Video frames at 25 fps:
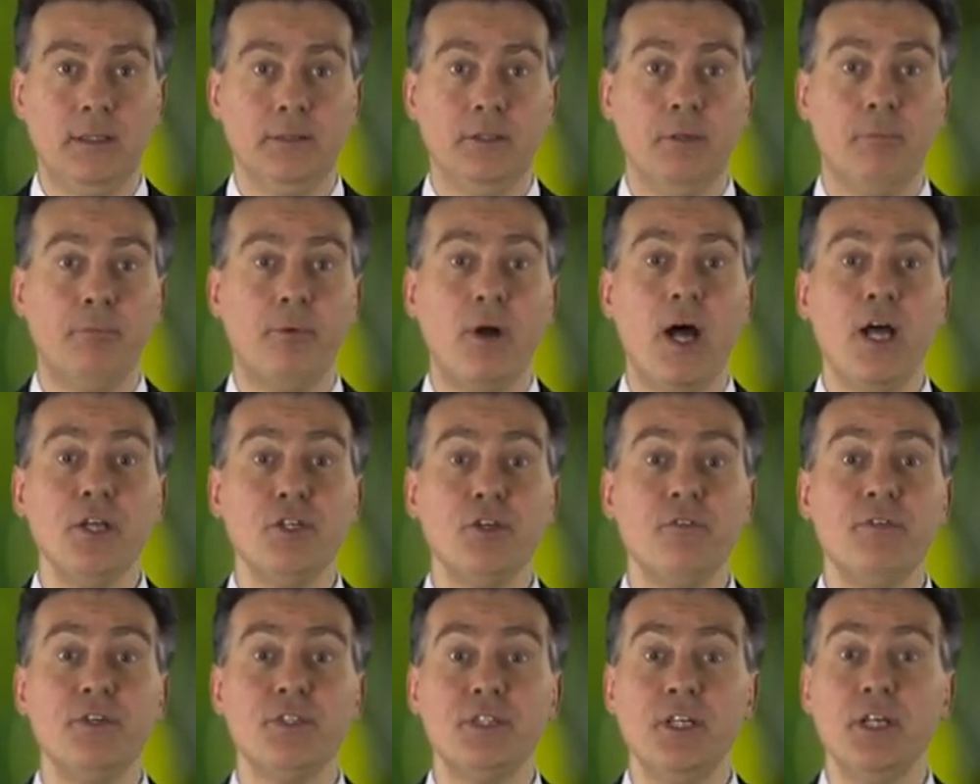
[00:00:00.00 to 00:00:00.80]
The
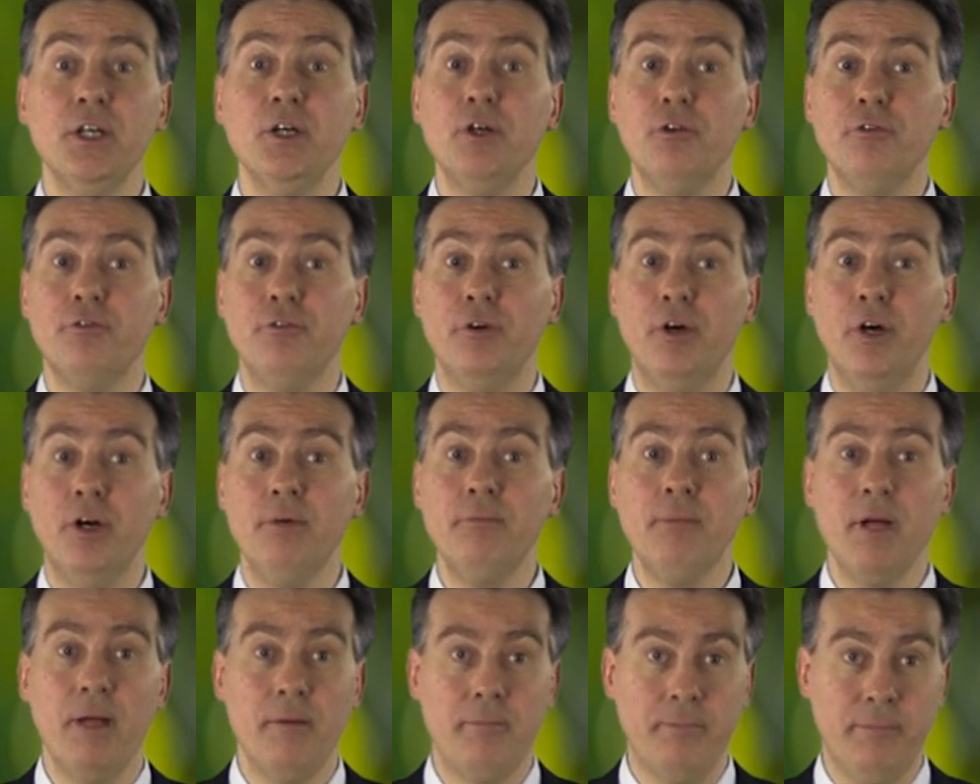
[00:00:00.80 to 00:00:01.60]
price of a single
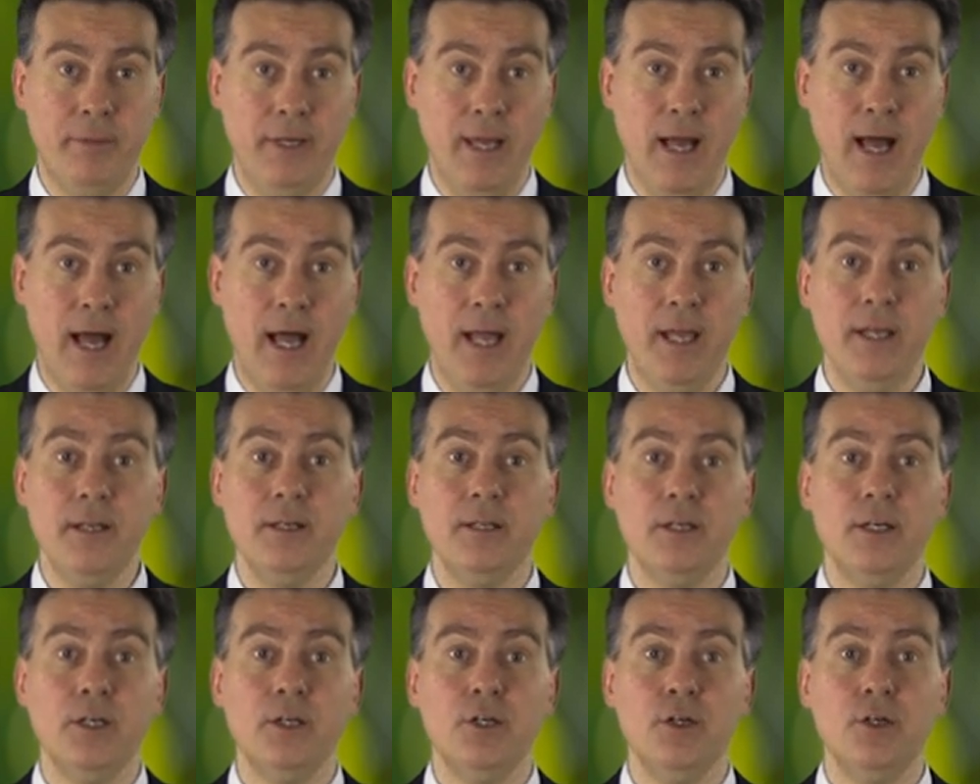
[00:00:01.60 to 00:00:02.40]
firm, PI,
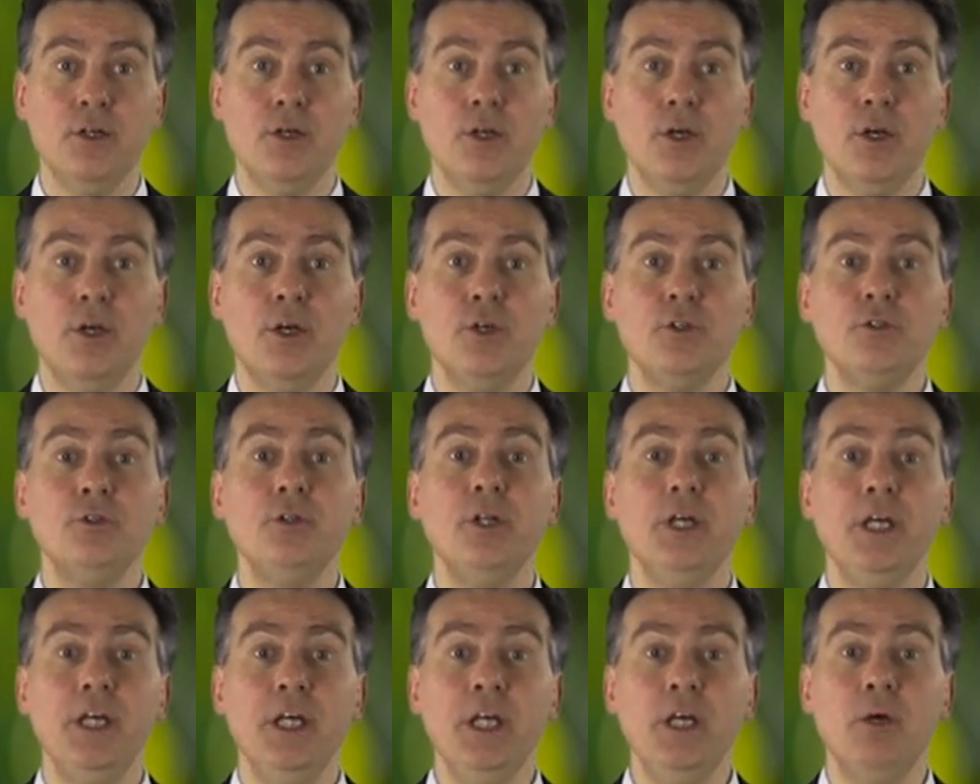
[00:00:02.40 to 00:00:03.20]

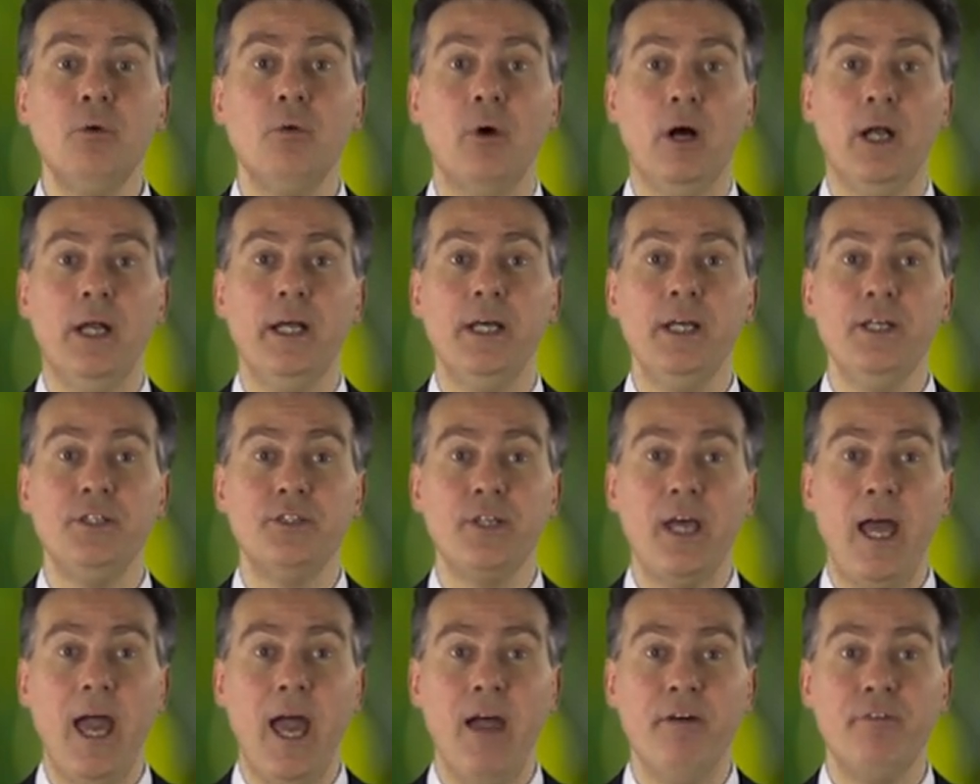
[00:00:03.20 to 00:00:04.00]
should equal
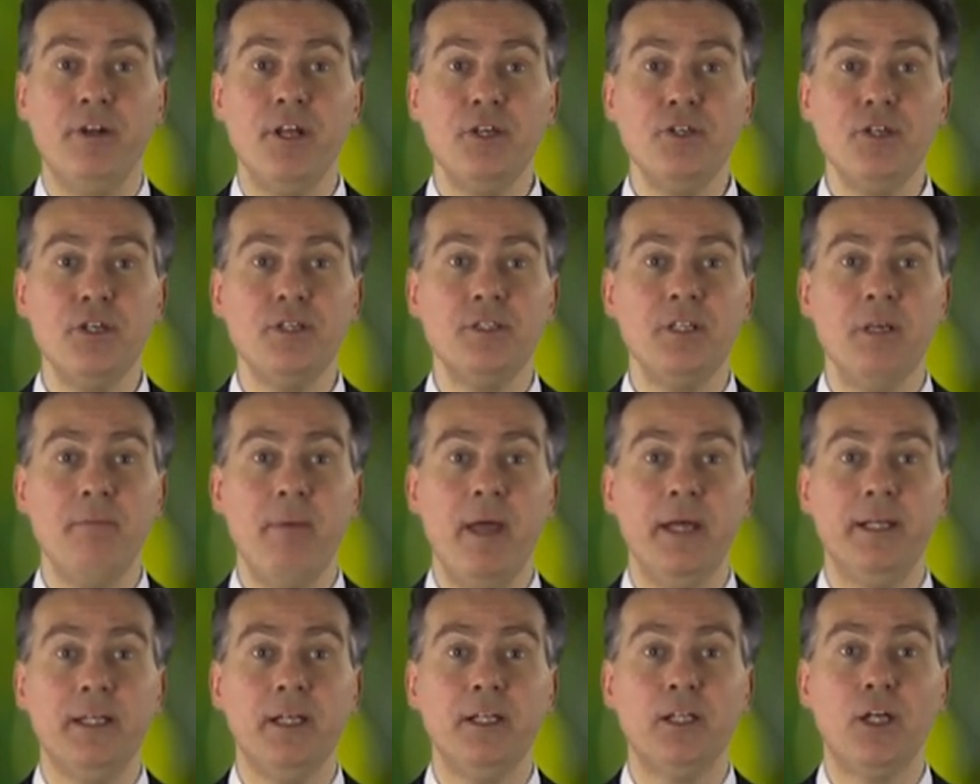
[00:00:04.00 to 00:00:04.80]
its average
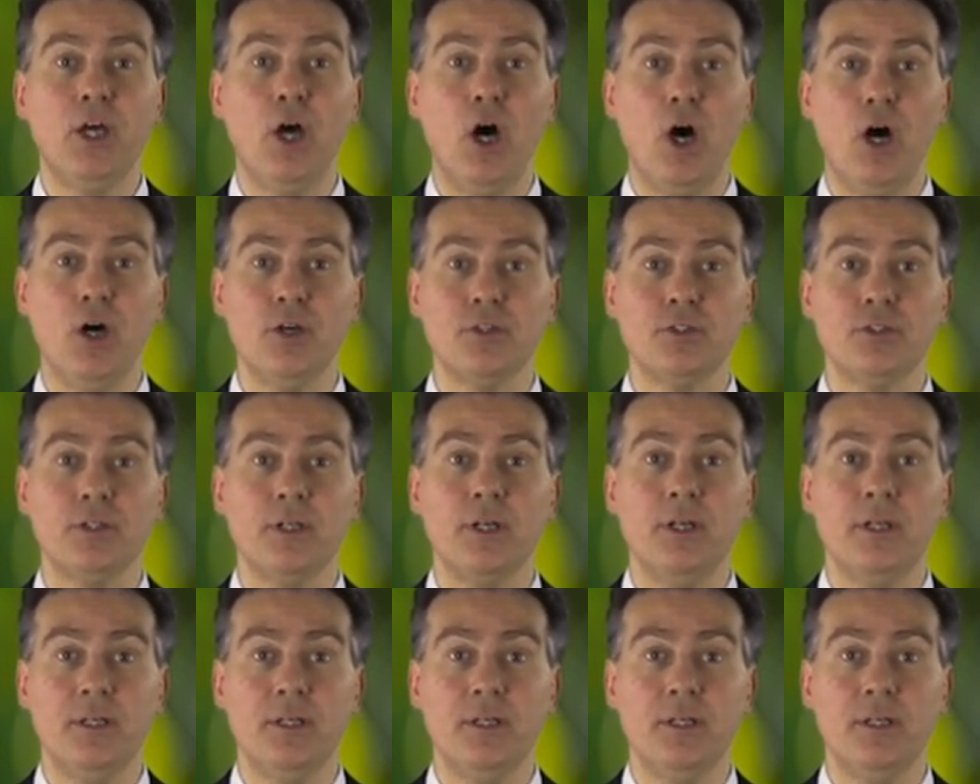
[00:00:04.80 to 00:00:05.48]
estimated cost,